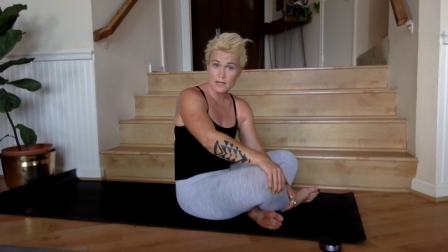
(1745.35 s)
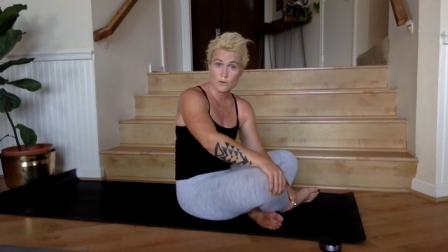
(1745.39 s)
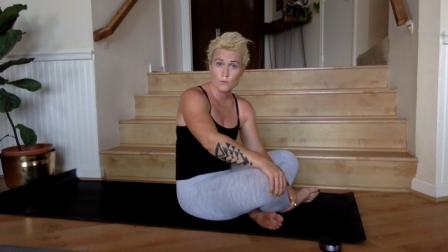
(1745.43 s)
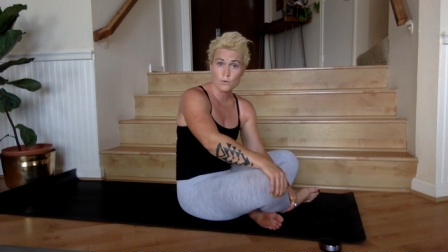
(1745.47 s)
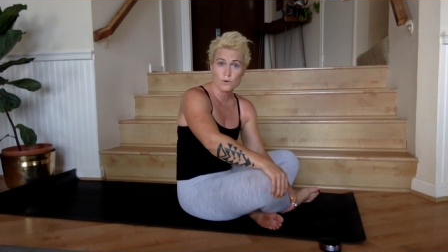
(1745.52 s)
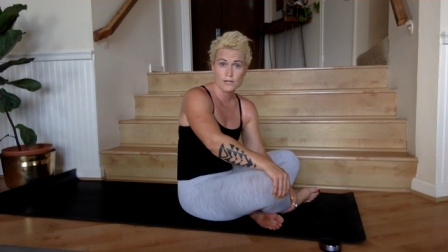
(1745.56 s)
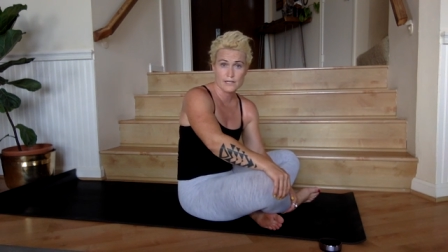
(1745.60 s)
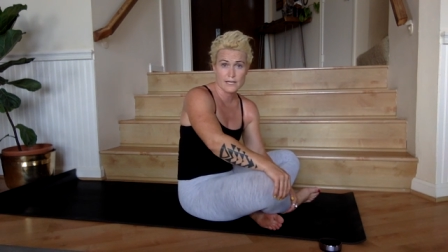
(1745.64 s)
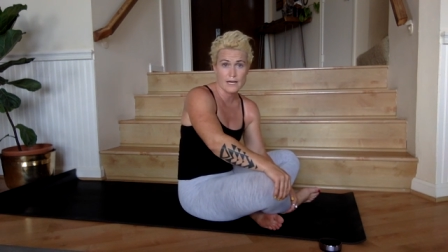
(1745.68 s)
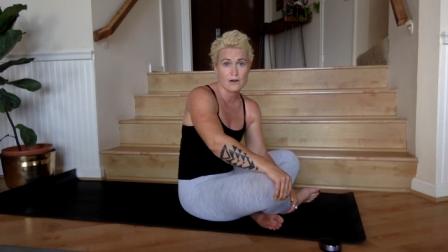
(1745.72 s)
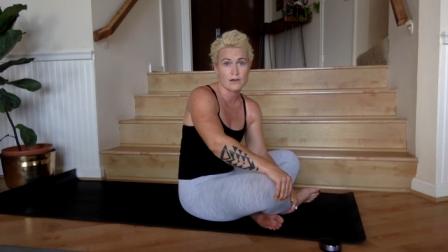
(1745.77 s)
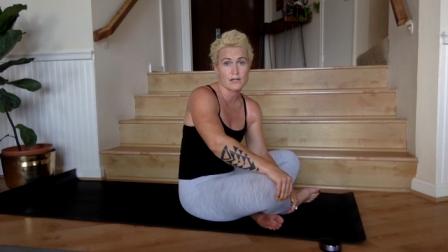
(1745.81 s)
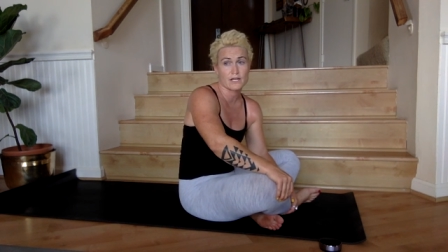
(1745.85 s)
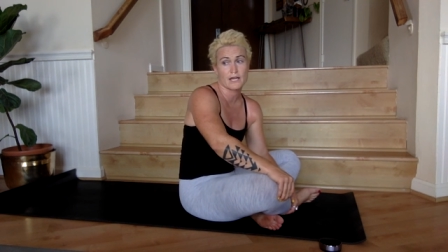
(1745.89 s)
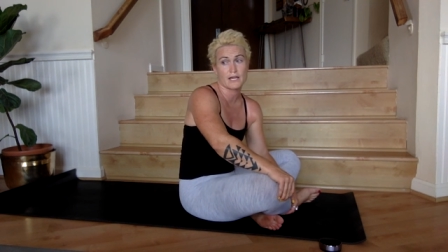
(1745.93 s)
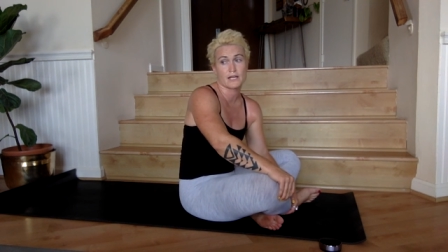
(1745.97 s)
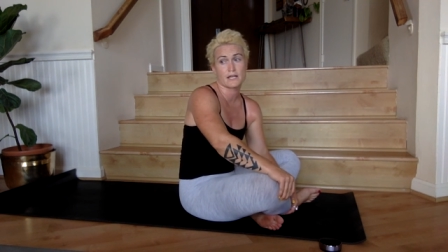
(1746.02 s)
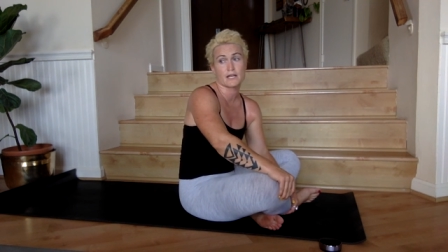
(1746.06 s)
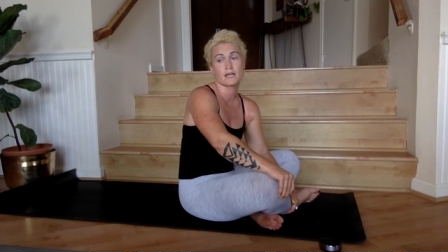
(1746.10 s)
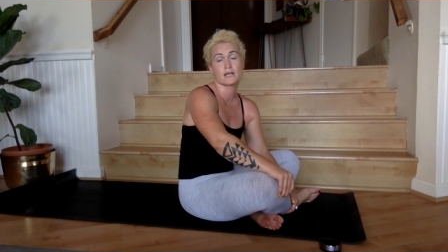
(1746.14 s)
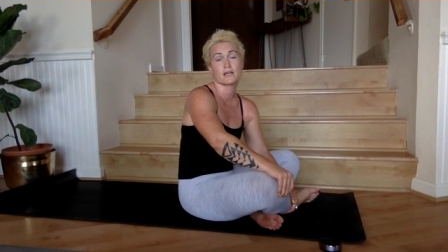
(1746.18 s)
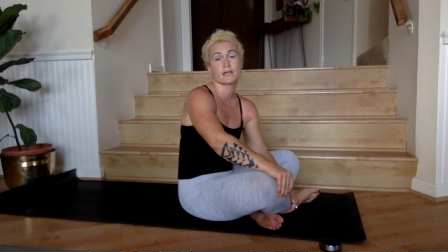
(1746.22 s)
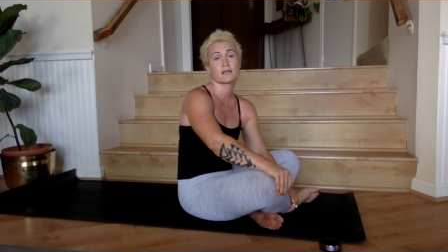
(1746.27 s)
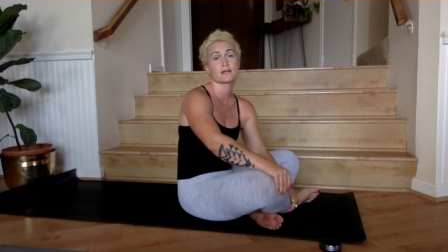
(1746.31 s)
to get a
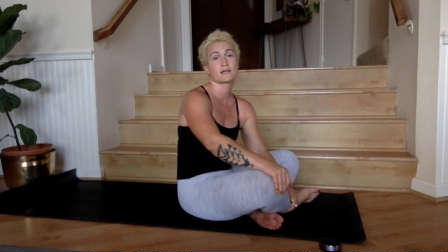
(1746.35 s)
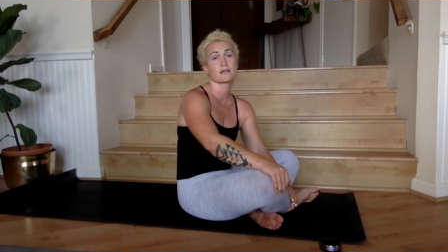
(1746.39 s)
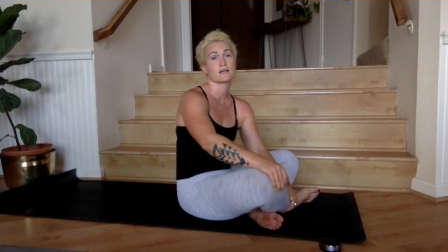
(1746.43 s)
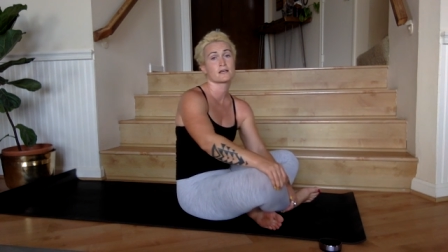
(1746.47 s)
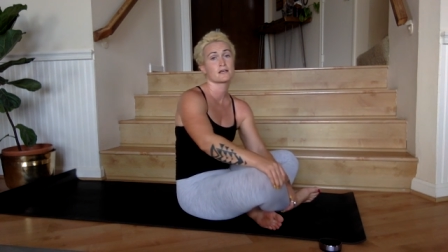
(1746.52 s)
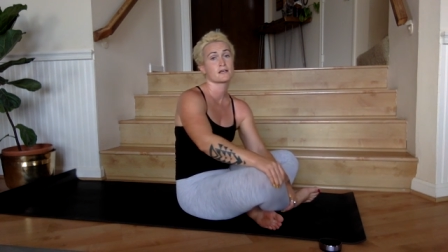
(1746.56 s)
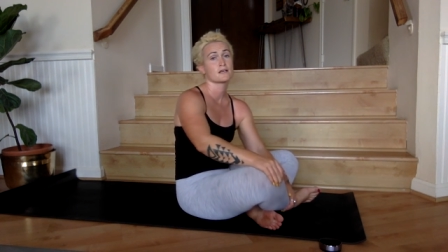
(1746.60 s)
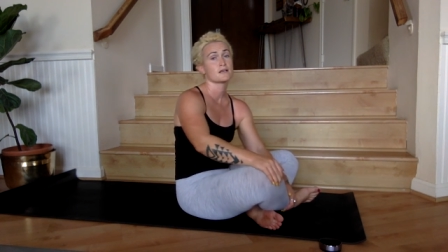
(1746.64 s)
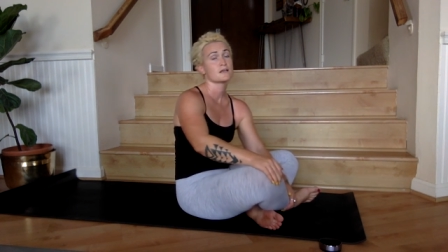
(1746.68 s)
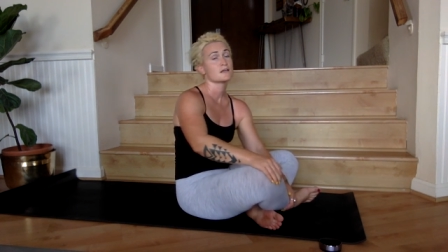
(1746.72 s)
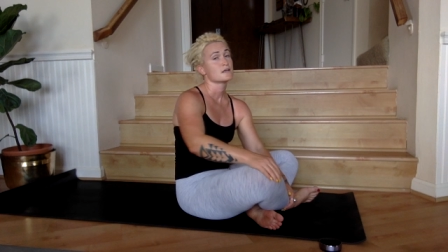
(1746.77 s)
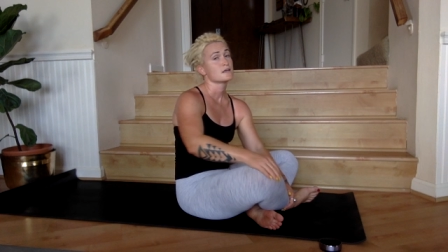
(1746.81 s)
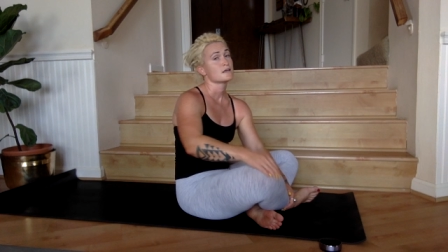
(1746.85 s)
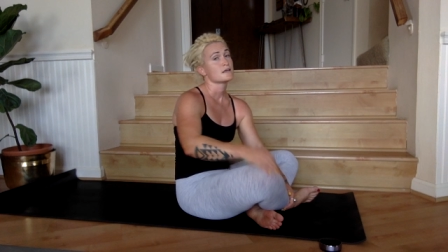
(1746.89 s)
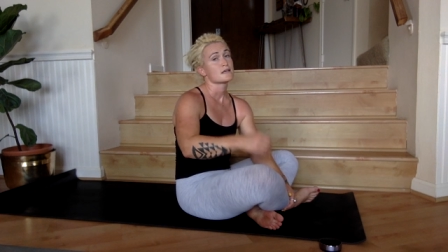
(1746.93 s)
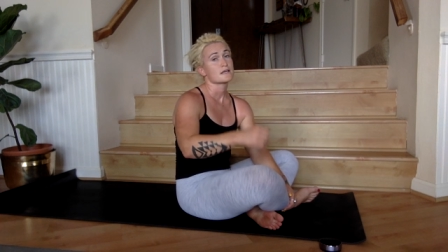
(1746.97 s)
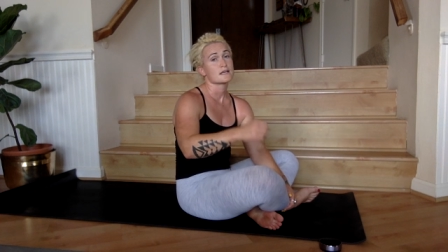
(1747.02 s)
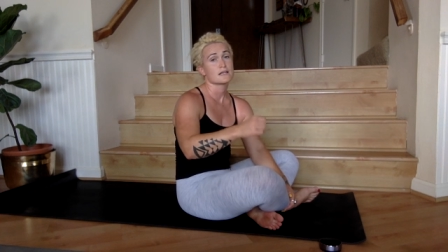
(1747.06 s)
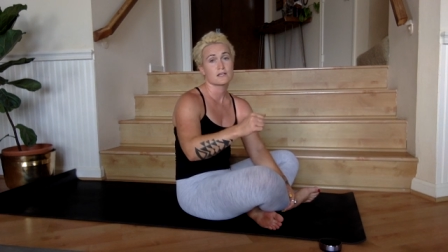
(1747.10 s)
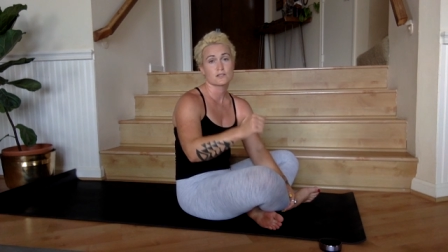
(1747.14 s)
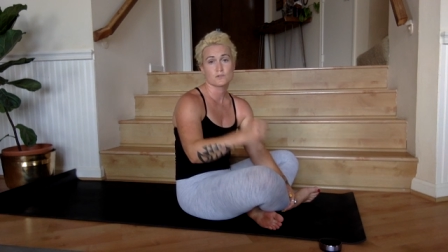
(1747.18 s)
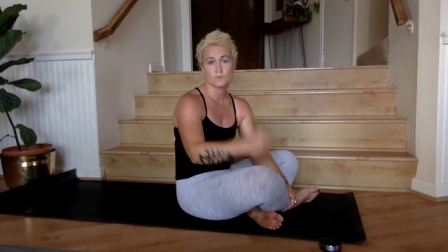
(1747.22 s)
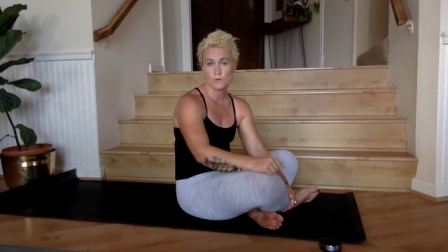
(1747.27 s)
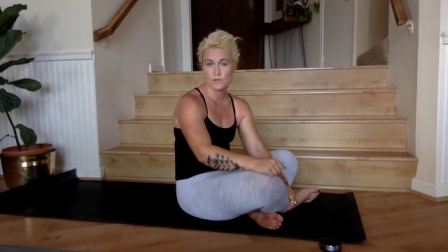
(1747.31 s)
workout in,
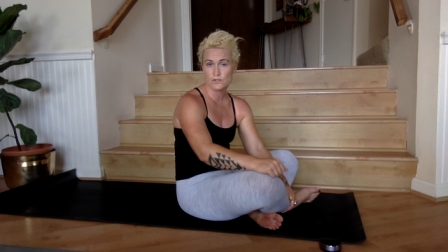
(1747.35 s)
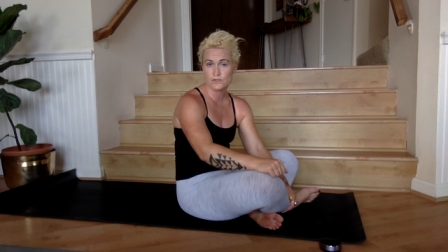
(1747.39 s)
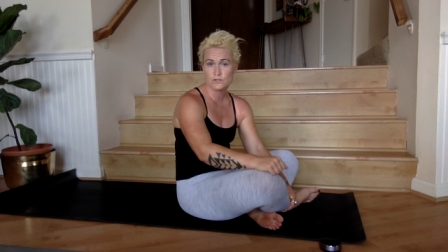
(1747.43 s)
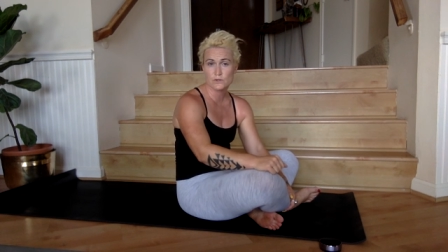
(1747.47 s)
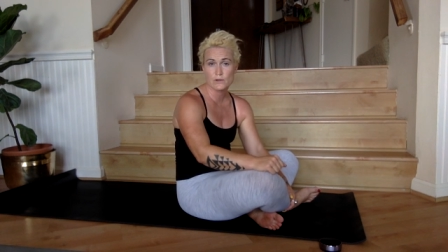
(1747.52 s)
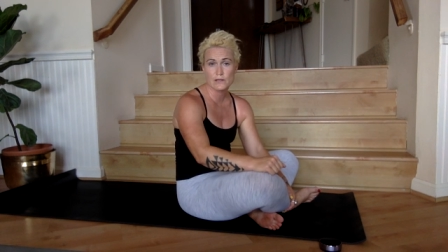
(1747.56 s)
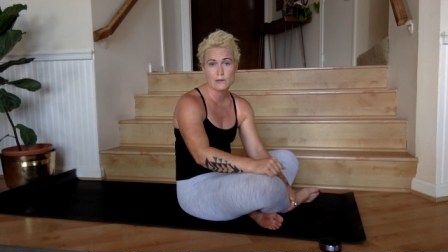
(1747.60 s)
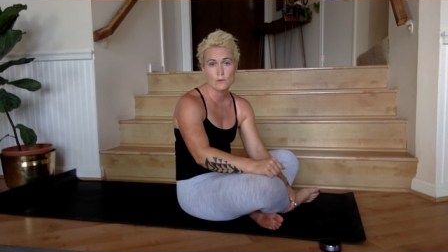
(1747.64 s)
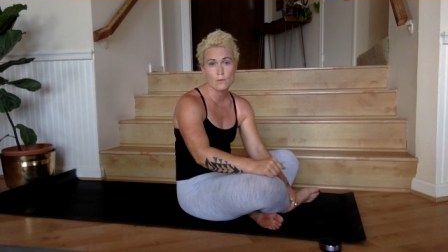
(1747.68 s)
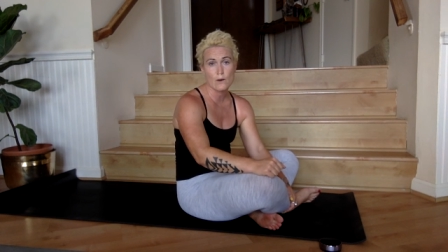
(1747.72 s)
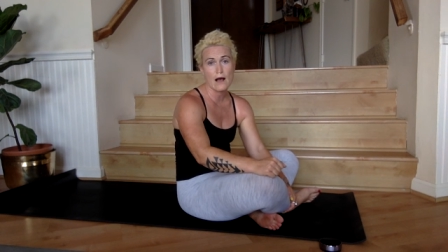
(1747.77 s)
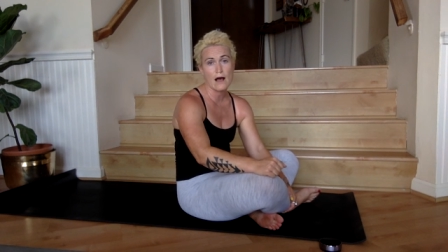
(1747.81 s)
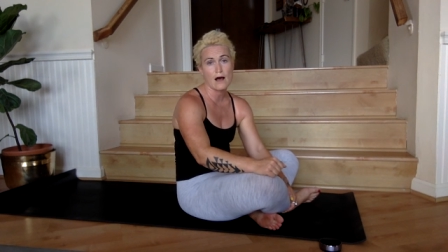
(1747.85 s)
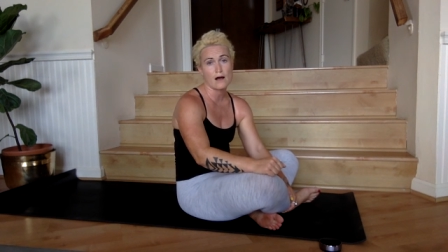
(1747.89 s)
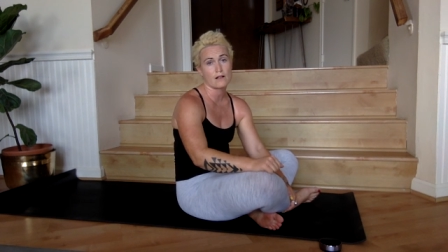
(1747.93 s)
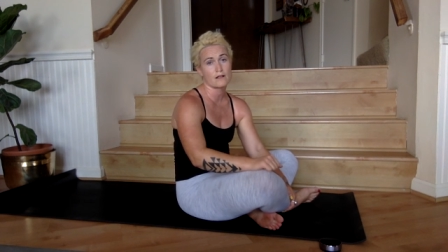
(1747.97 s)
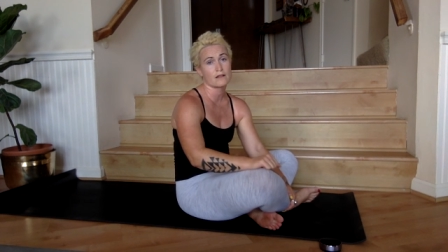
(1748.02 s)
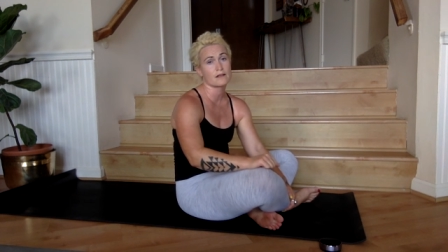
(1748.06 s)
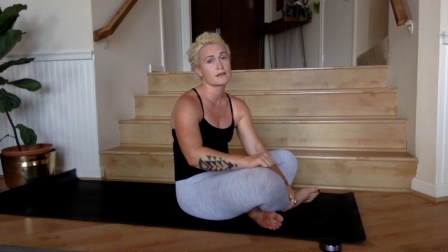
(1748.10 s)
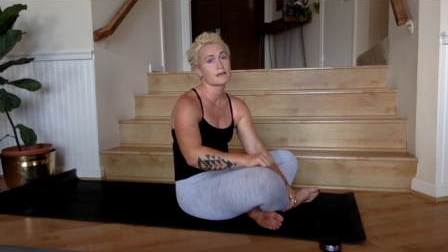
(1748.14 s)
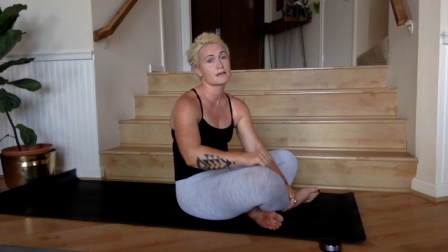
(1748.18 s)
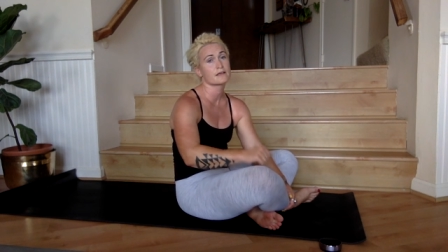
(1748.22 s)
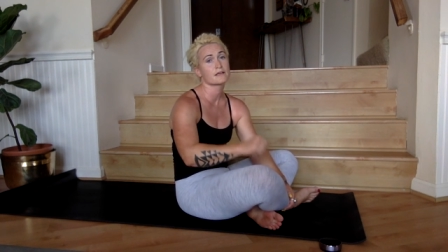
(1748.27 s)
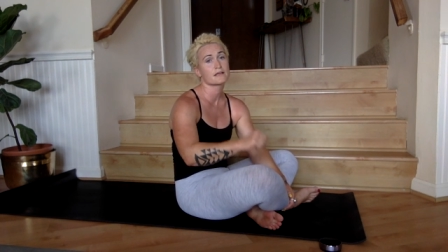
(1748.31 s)
it is worth doing
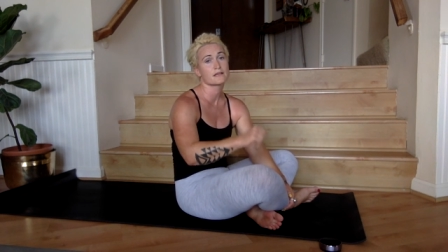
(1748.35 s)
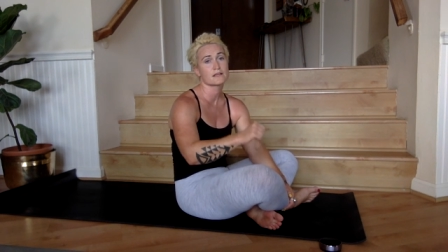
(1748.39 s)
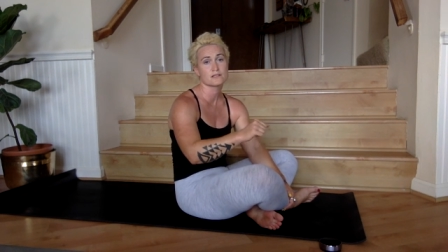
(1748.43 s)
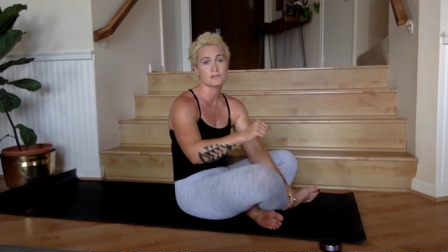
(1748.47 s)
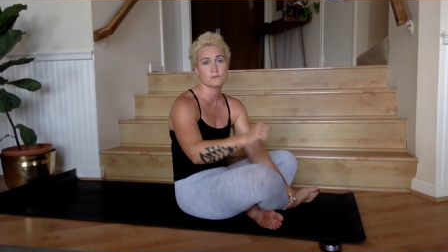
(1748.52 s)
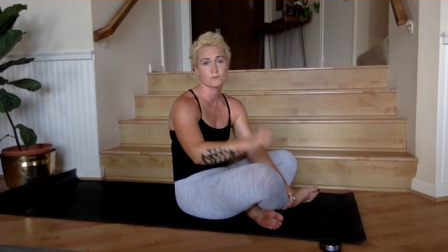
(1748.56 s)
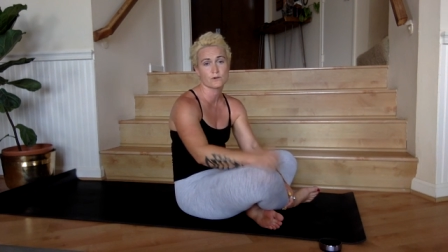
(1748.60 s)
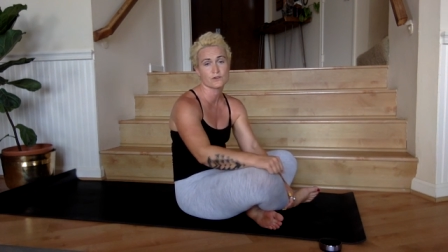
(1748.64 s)
well.